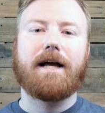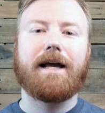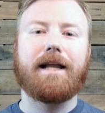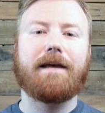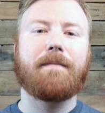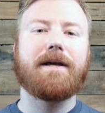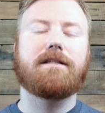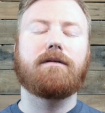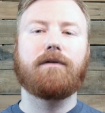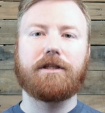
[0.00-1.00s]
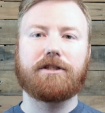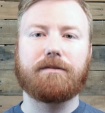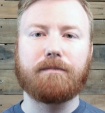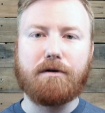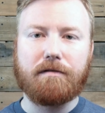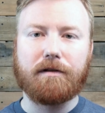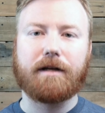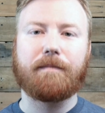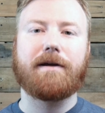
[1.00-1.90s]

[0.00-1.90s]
and it makes it really smooth looking,